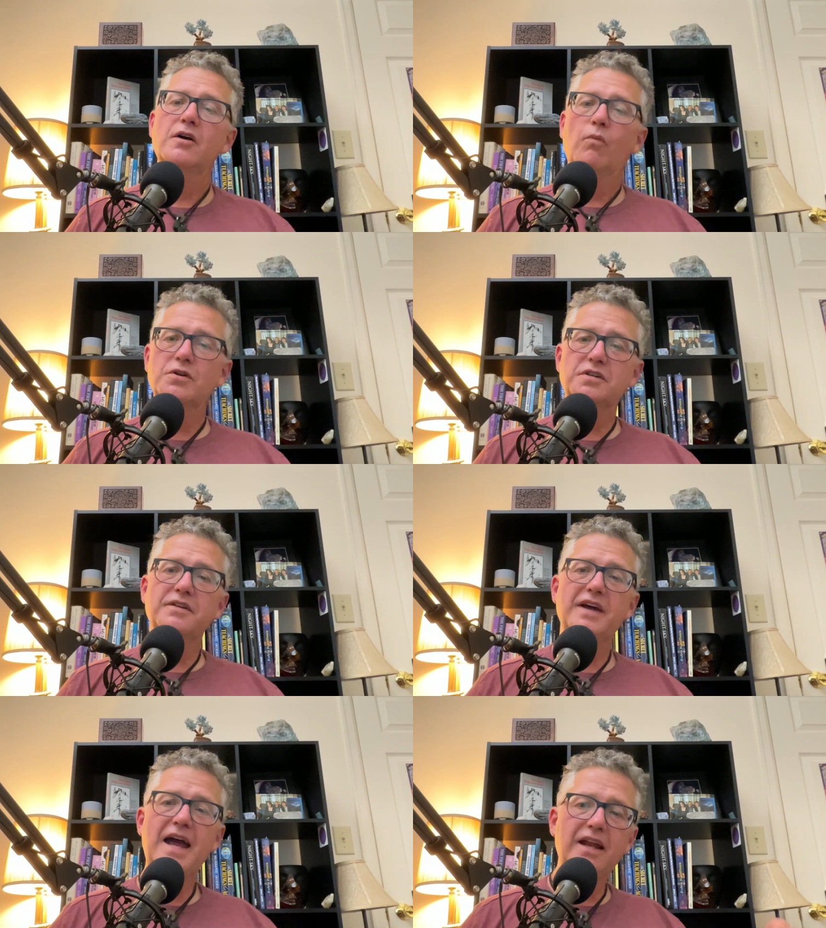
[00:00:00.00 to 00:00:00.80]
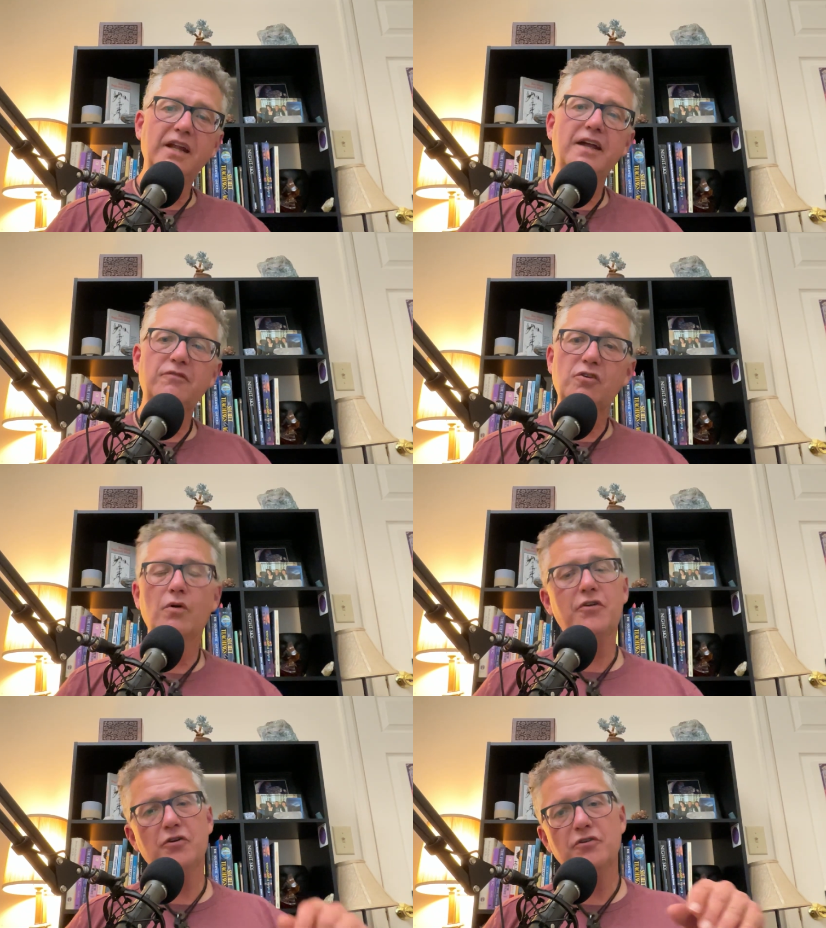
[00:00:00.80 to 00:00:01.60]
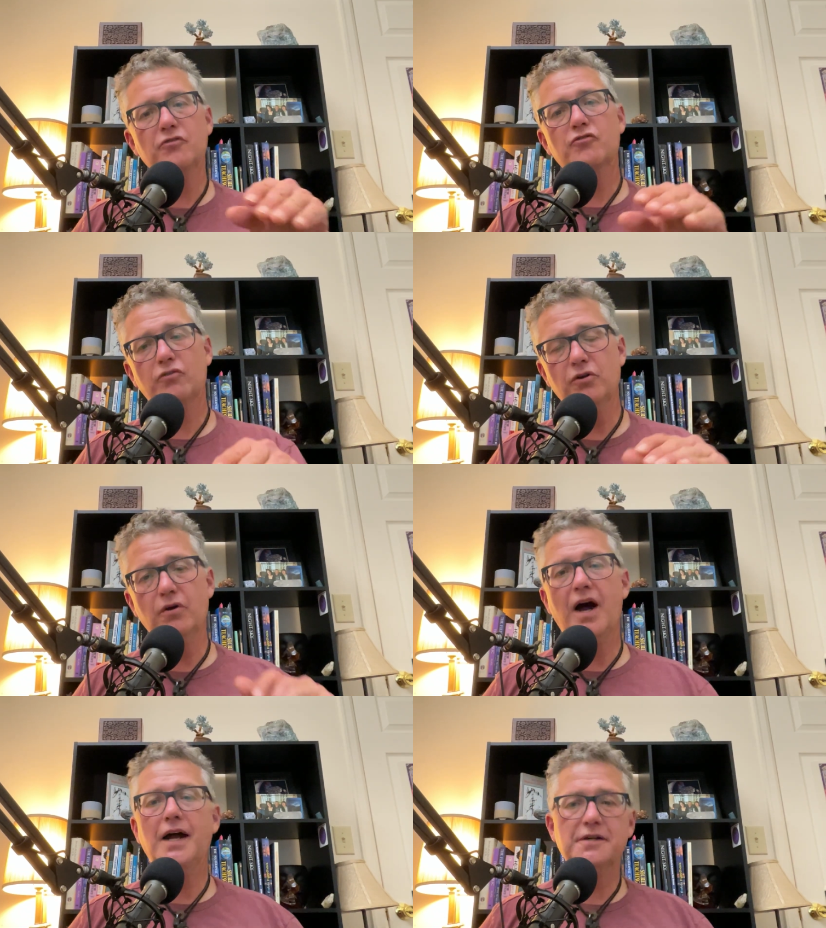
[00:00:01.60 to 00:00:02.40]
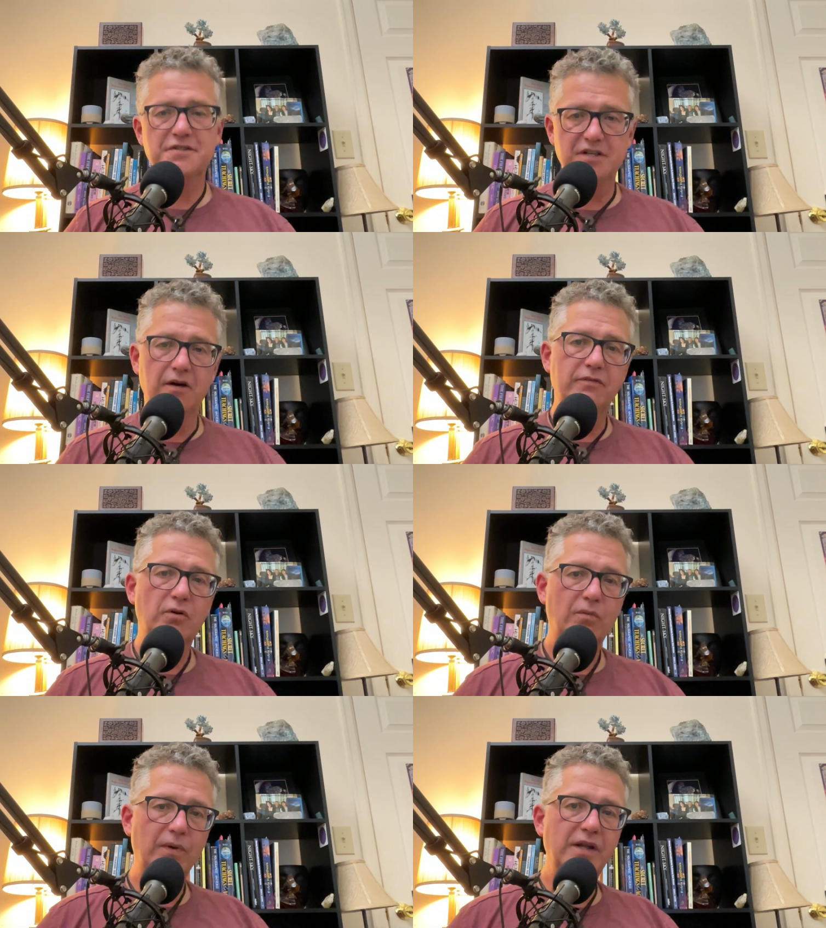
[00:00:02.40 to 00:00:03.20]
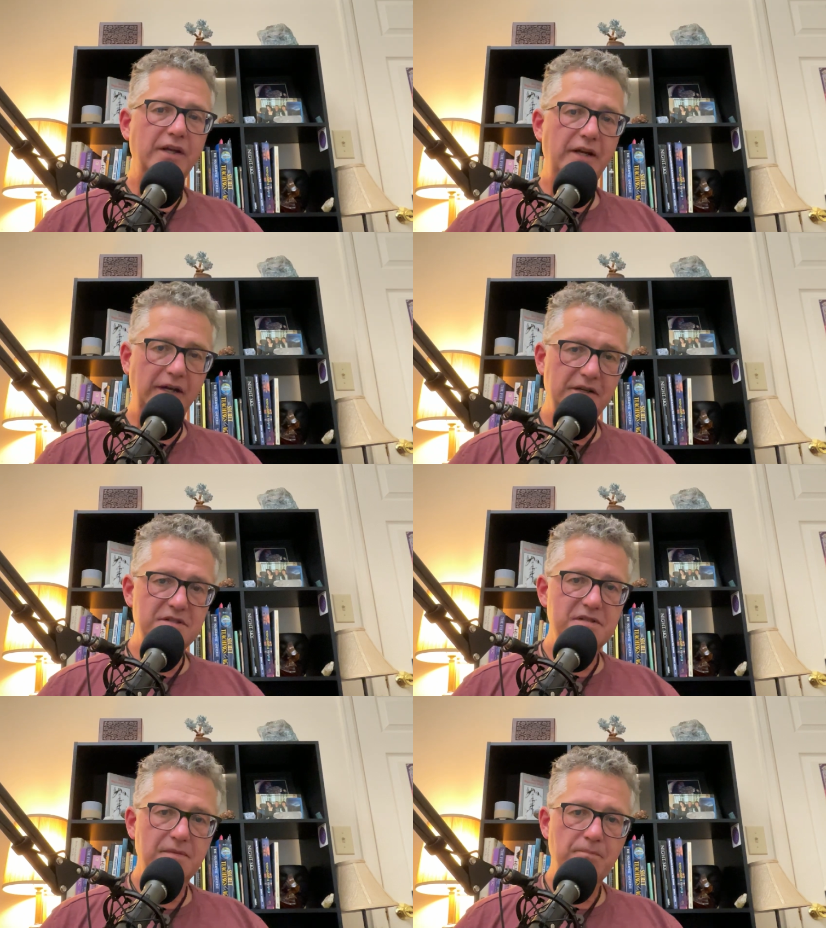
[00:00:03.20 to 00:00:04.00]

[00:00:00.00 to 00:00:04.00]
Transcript: That leaves you with who your true higher self really is.